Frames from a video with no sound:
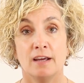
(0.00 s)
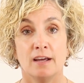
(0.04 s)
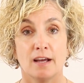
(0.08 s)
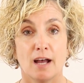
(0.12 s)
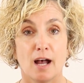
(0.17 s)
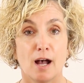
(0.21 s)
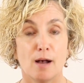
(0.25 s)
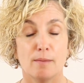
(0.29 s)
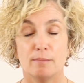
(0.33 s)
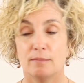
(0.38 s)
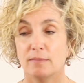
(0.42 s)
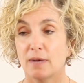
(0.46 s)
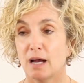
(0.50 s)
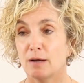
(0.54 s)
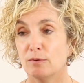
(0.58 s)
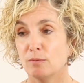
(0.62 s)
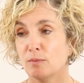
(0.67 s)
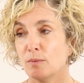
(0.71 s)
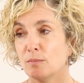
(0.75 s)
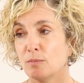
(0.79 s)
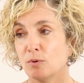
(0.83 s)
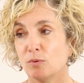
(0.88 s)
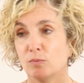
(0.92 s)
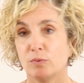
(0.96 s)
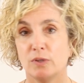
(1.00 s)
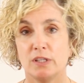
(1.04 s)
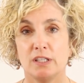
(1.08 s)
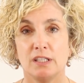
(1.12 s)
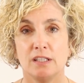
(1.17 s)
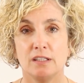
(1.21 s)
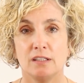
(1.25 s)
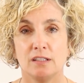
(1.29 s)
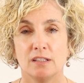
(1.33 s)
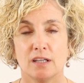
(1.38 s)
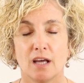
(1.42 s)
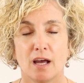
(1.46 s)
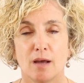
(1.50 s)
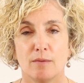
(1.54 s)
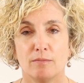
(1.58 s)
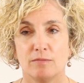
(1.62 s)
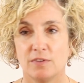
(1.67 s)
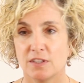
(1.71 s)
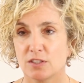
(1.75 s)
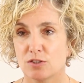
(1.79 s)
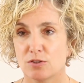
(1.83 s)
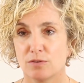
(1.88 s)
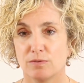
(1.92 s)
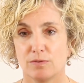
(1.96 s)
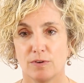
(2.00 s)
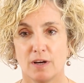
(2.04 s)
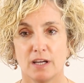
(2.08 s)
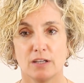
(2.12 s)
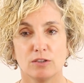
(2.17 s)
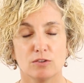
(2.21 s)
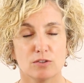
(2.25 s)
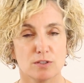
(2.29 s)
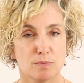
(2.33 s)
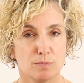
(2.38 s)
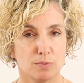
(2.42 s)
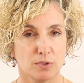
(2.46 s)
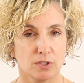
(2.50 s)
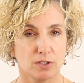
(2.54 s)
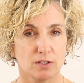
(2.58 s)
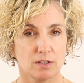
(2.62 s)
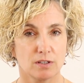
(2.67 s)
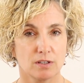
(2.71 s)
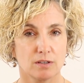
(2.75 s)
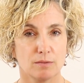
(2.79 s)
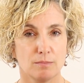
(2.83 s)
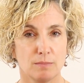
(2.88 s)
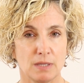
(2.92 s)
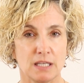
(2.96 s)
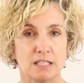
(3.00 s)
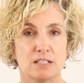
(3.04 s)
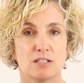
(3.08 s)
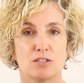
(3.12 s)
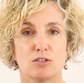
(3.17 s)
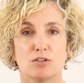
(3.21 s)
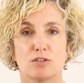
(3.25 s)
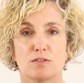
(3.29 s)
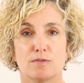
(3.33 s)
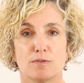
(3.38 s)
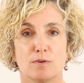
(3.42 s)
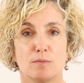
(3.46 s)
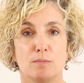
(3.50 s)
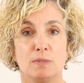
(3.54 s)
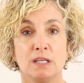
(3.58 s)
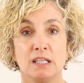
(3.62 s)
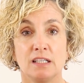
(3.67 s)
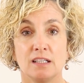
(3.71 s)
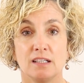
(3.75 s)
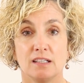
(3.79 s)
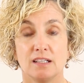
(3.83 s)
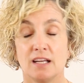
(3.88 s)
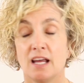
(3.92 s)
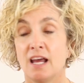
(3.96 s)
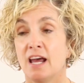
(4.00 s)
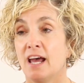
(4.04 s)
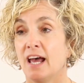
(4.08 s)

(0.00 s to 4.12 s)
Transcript: I remember reading Viktor Frankl's book, Man's Search for Meaning,